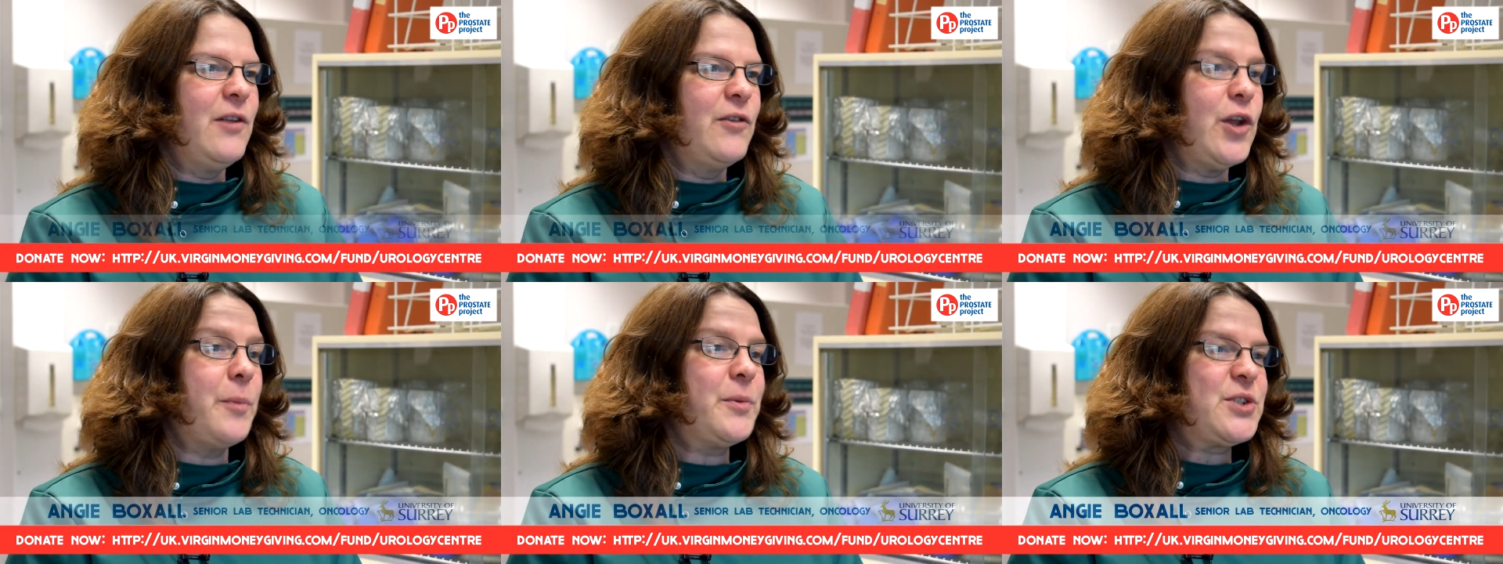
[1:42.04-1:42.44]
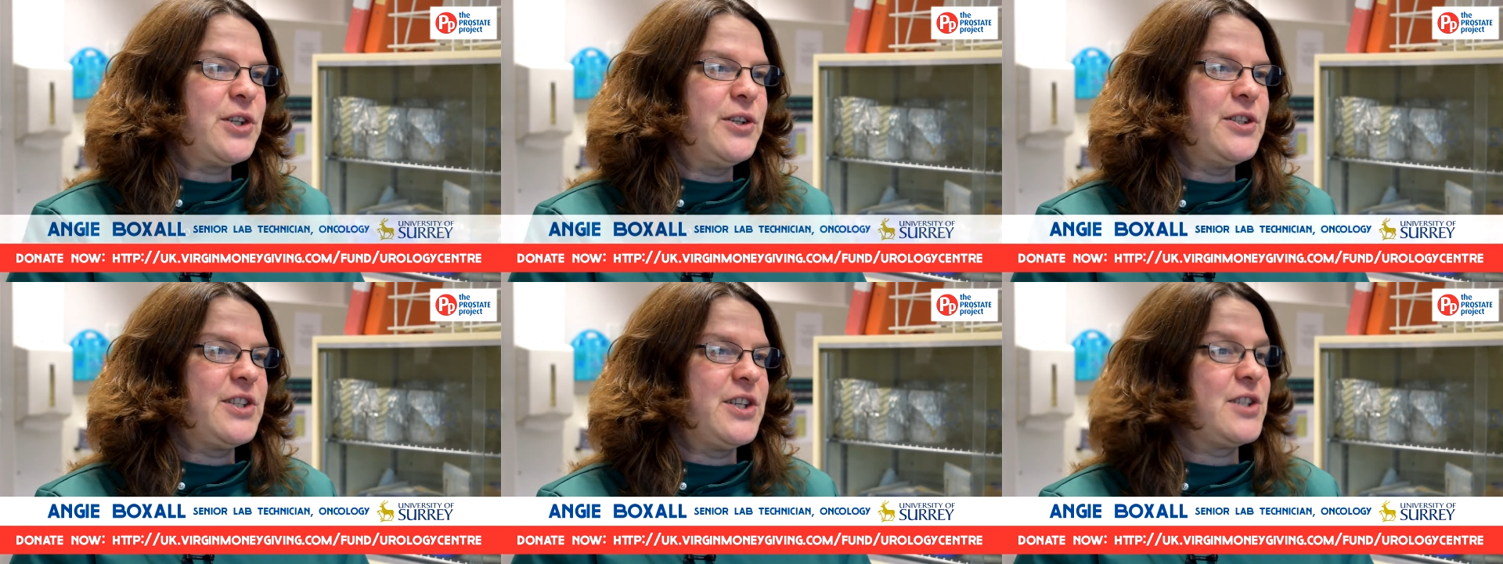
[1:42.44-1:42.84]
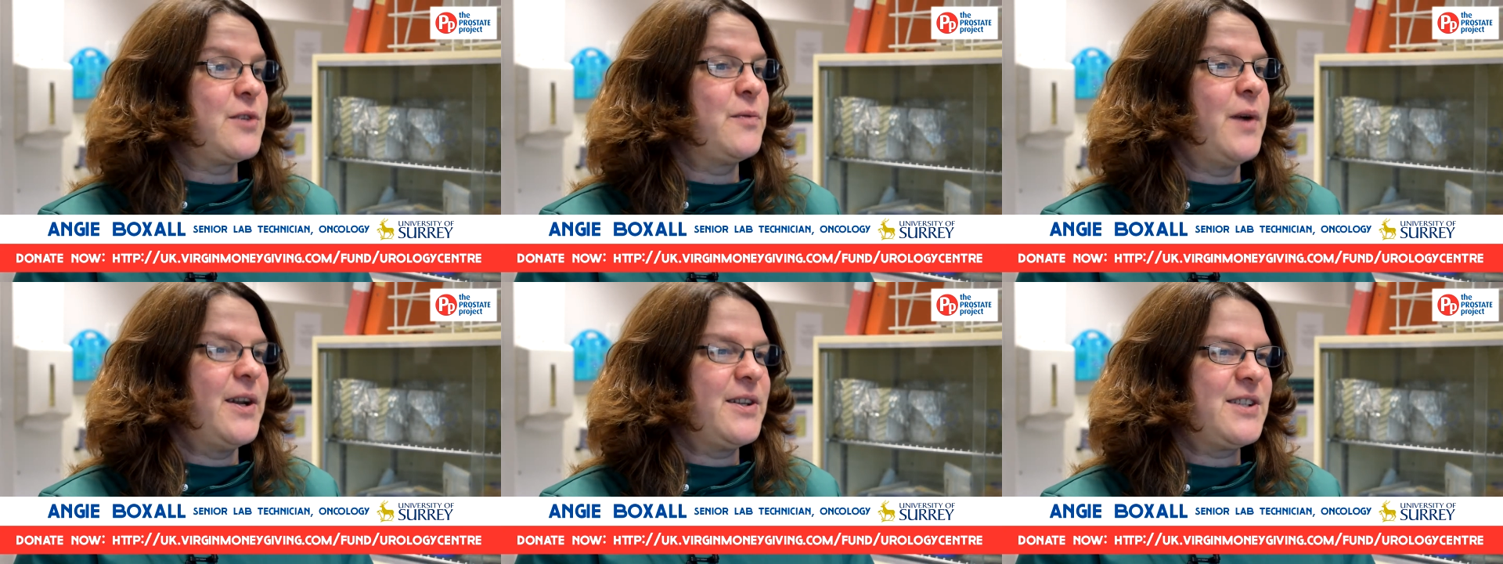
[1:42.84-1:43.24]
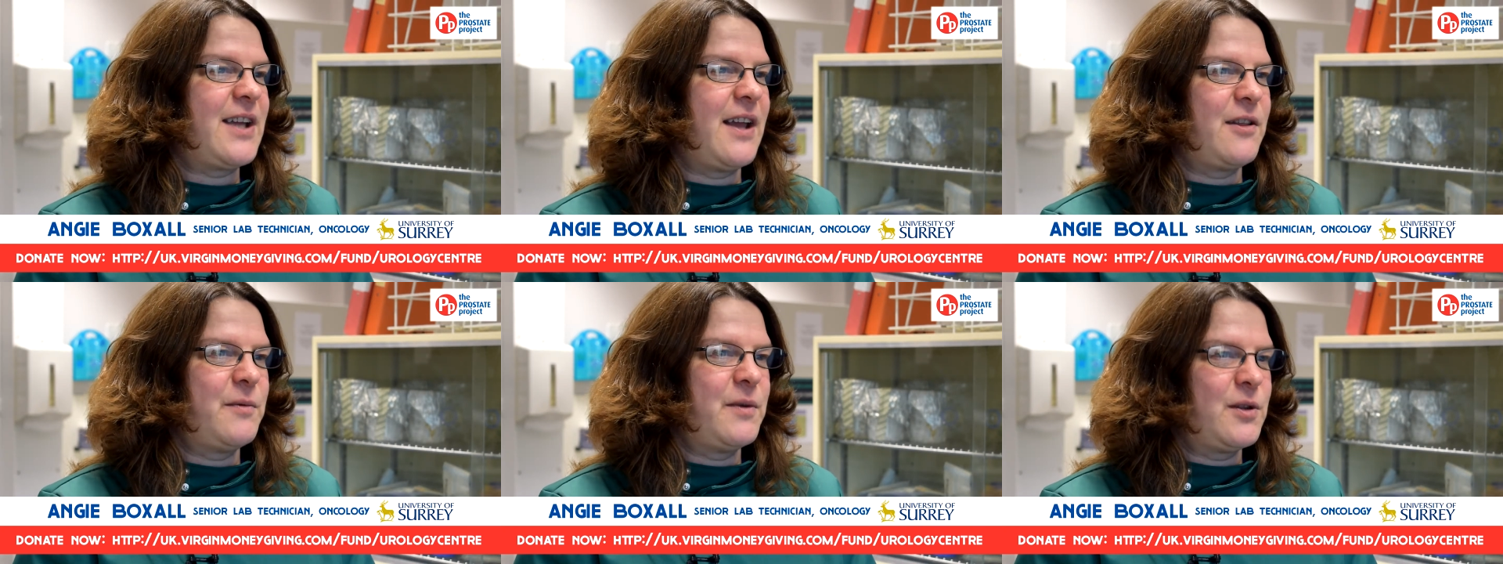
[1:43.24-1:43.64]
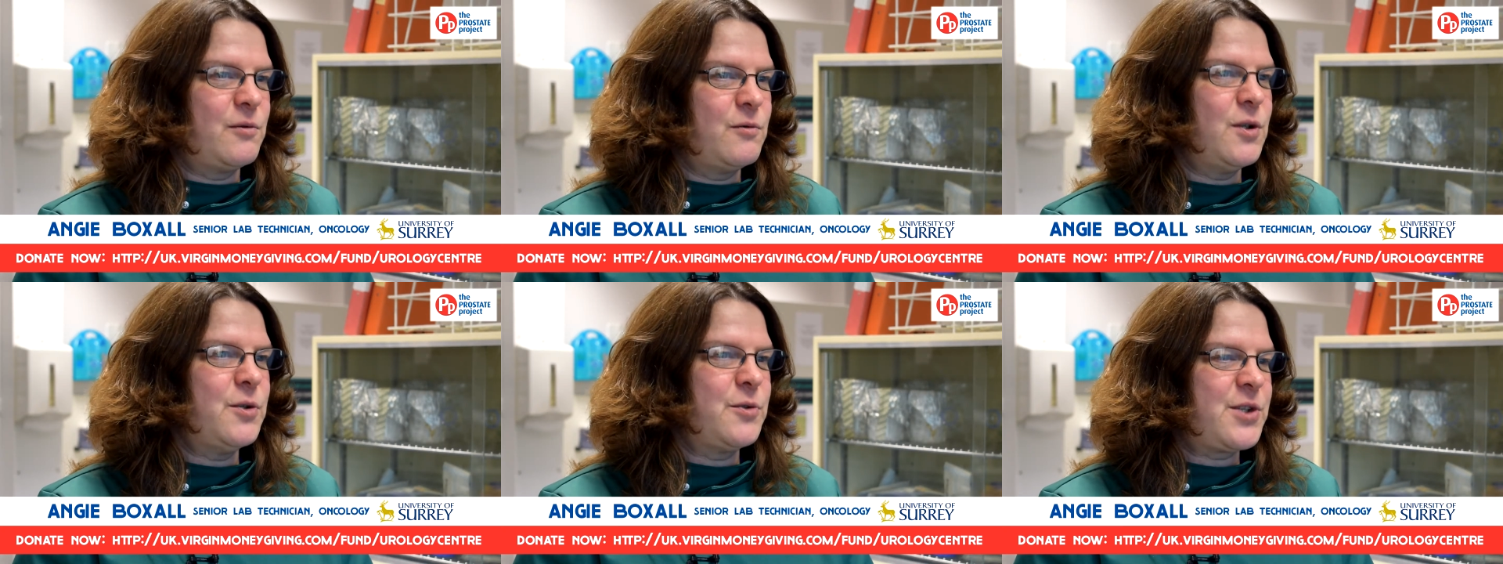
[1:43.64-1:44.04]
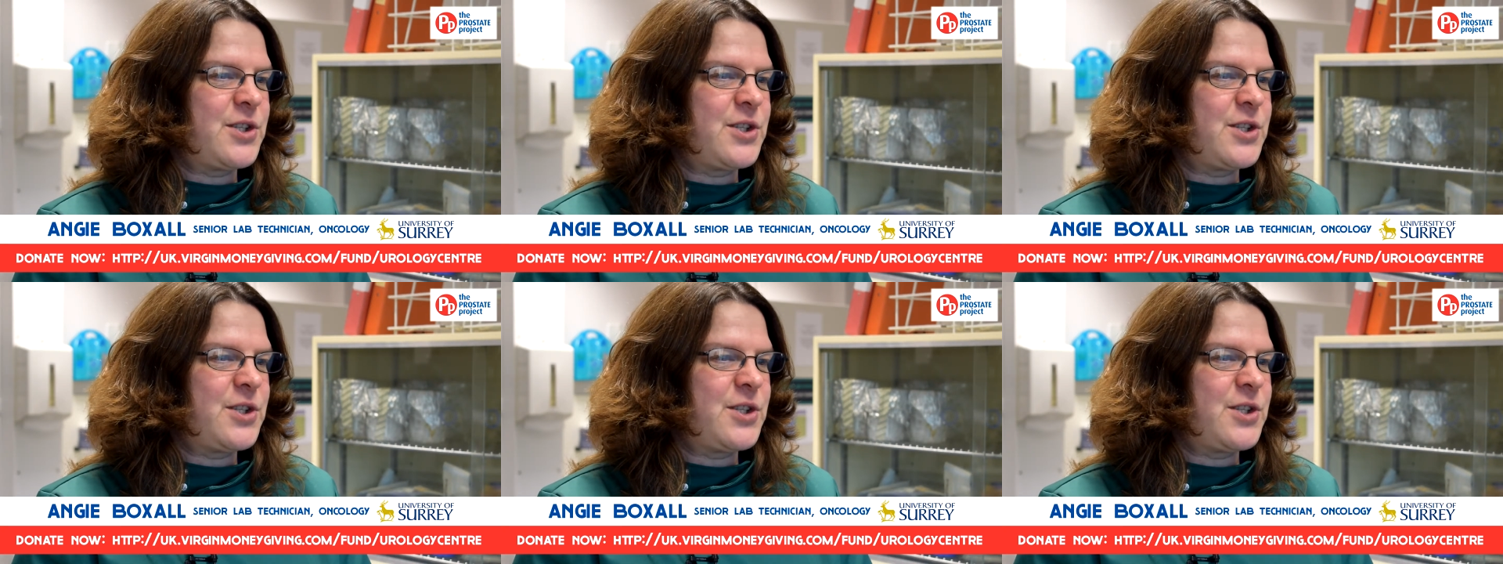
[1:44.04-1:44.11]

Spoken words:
The opportunity to work together with the Royal